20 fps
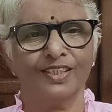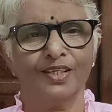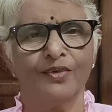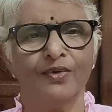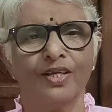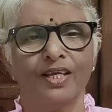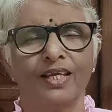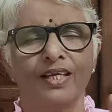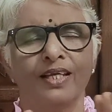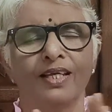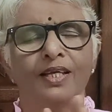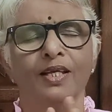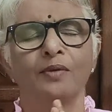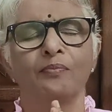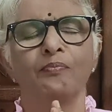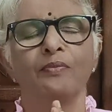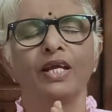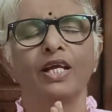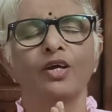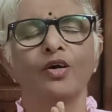Okay,
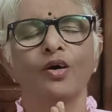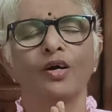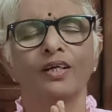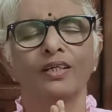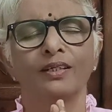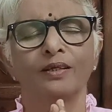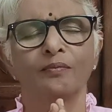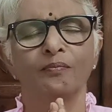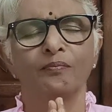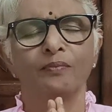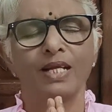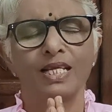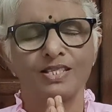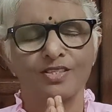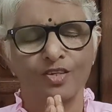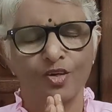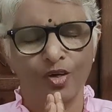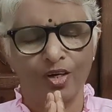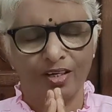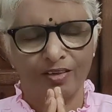may God
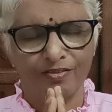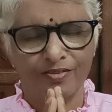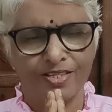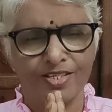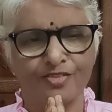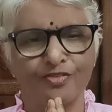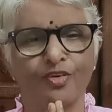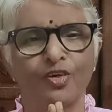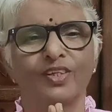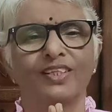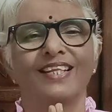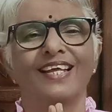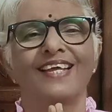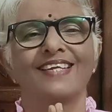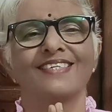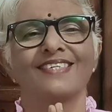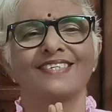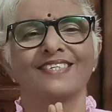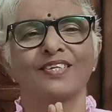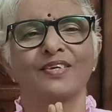bless all of us for
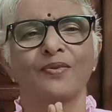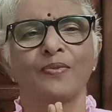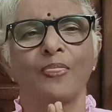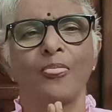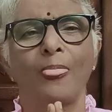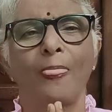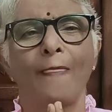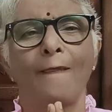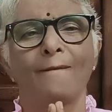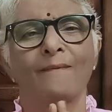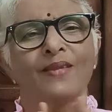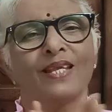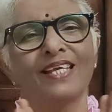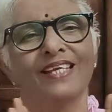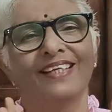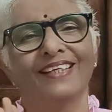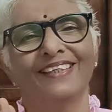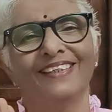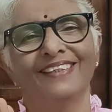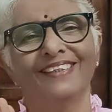that.
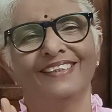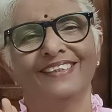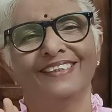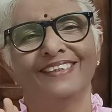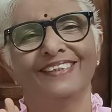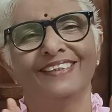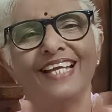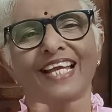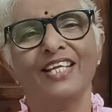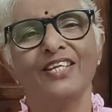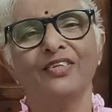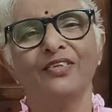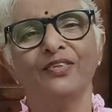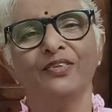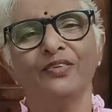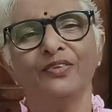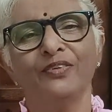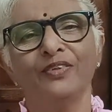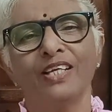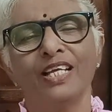Thank
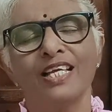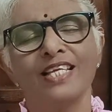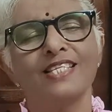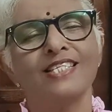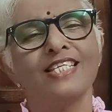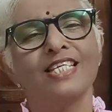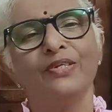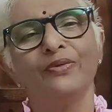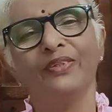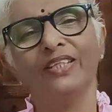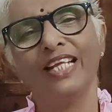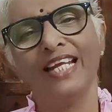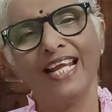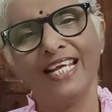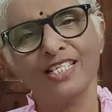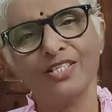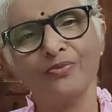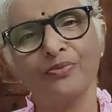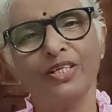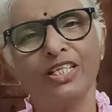you. See you in the
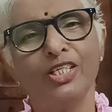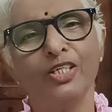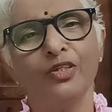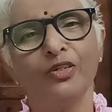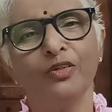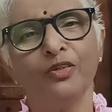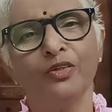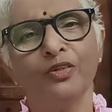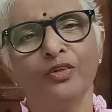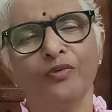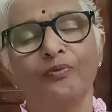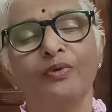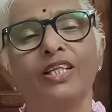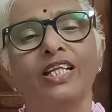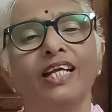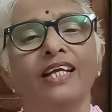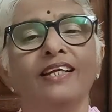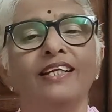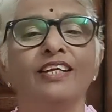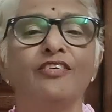next video
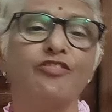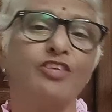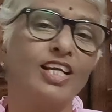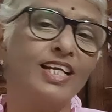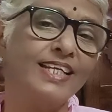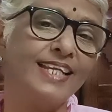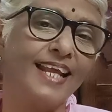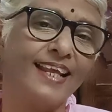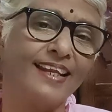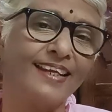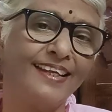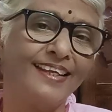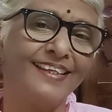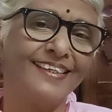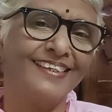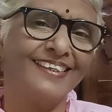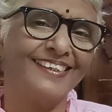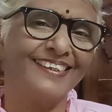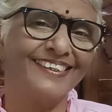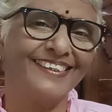with a different technique.
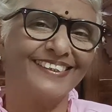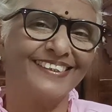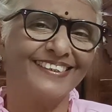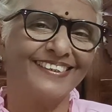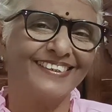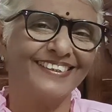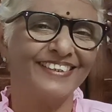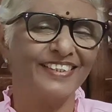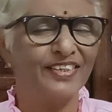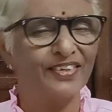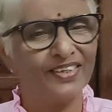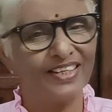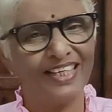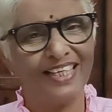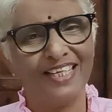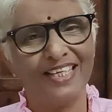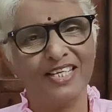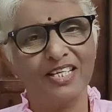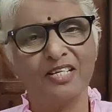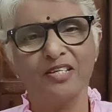Okay,
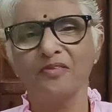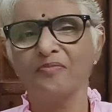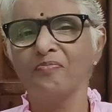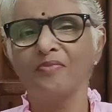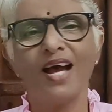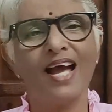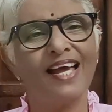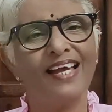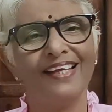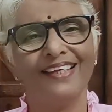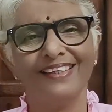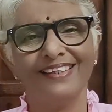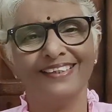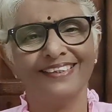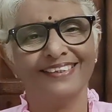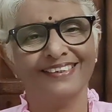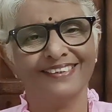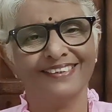bye.